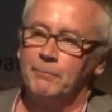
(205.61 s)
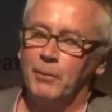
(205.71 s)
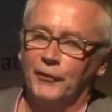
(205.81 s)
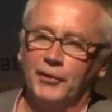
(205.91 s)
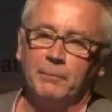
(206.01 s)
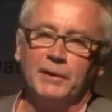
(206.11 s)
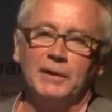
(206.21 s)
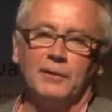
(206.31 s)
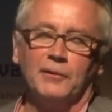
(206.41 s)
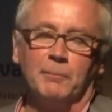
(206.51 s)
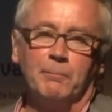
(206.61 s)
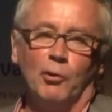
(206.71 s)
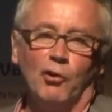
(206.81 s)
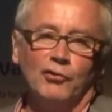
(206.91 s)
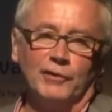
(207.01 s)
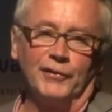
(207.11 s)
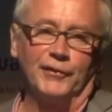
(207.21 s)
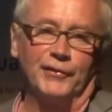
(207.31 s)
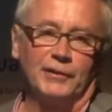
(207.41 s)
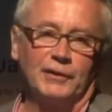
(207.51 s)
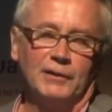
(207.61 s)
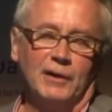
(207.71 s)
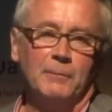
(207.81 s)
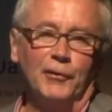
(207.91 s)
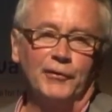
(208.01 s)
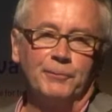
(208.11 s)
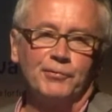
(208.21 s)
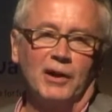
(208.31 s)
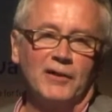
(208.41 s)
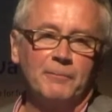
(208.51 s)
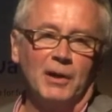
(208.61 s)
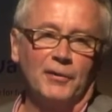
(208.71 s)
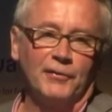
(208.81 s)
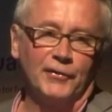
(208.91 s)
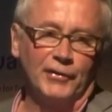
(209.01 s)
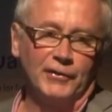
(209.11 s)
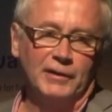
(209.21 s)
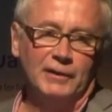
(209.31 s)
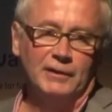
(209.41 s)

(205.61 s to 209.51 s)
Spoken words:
possibly the poorest and most deprived part of the city